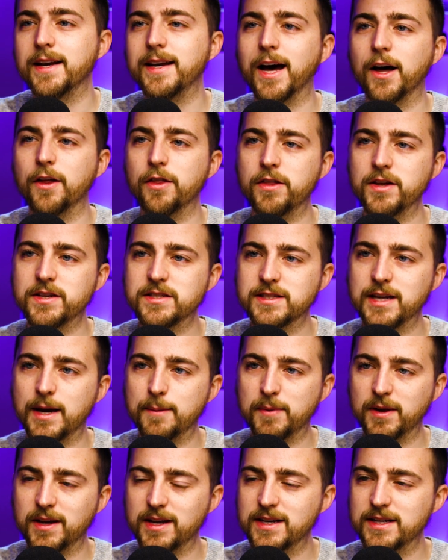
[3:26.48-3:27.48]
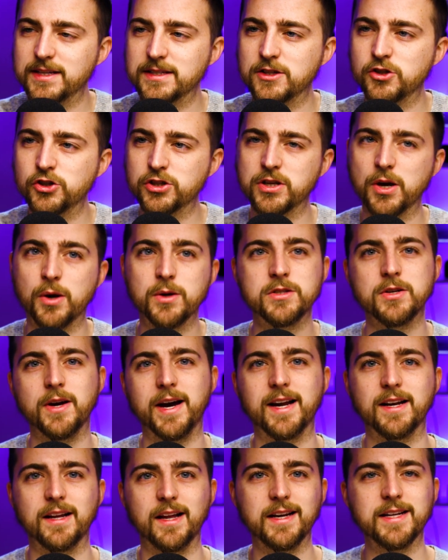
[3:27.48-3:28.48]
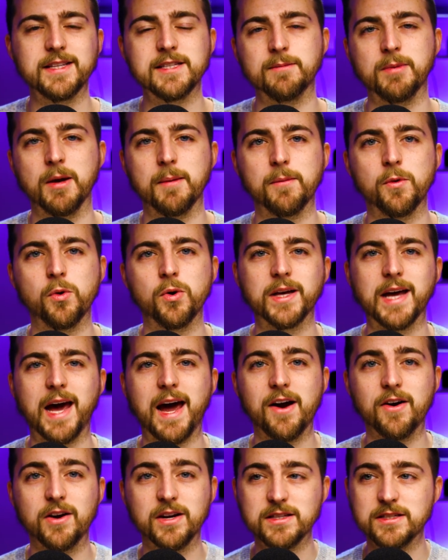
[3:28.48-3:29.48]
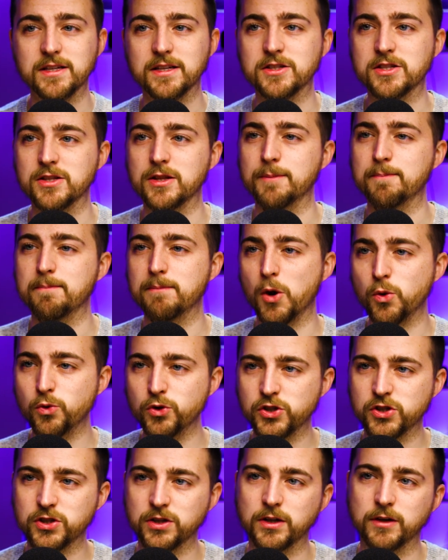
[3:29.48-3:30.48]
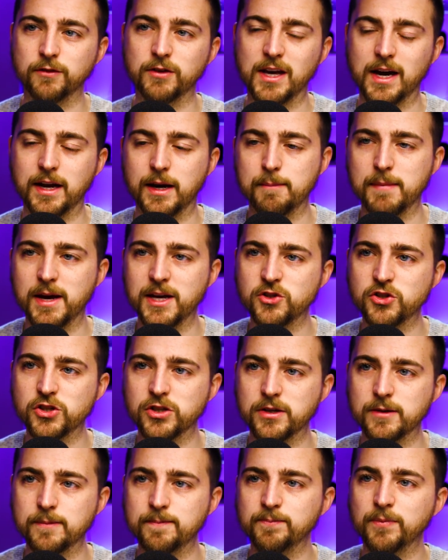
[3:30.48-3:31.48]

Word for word: Now this step is just going to add a little bit more character to the motion of the animation.